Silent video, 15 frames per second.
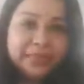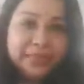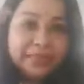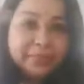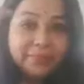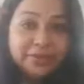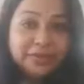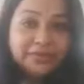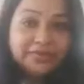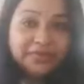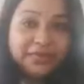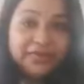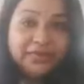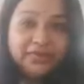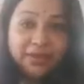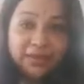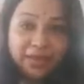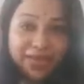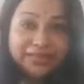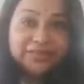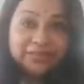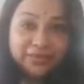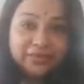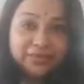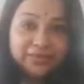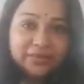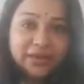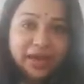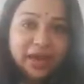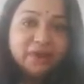Lemon is again the acid.
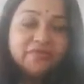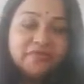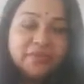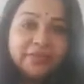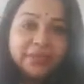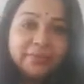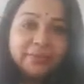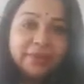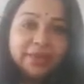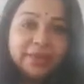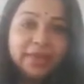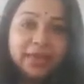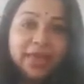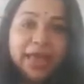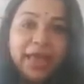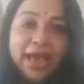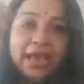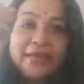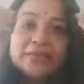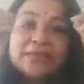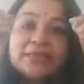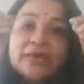Half a lemon and